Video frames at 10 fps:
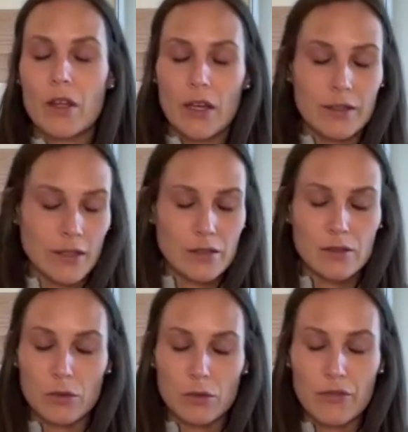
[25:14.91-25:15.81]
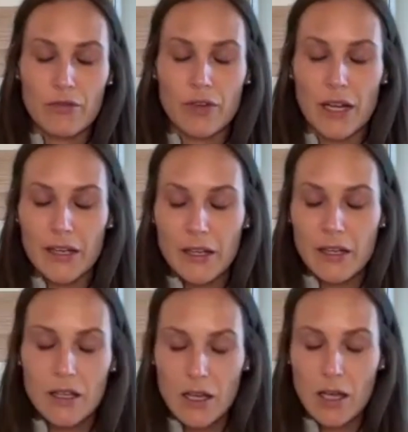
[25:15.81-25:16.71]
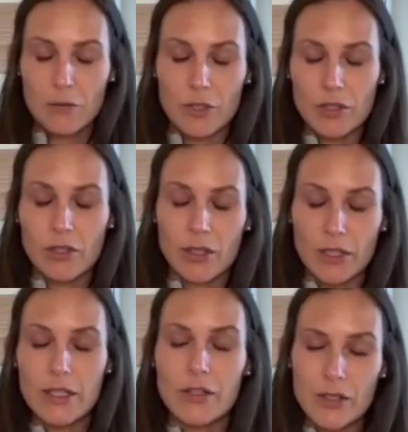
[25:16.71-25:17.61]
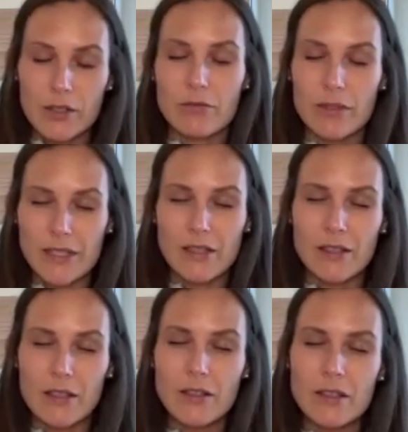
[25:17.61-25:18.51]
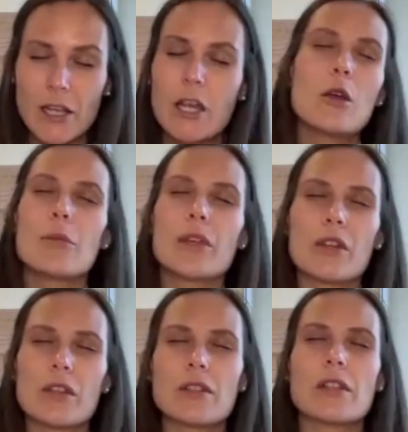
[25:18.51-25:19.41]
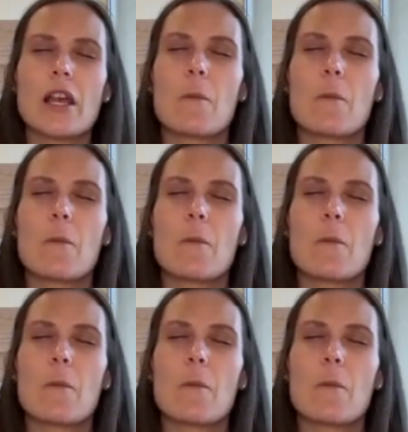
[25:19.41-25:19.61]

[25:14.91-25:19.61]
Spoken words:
And that's totally fine. I'm just gonna clear this resistance because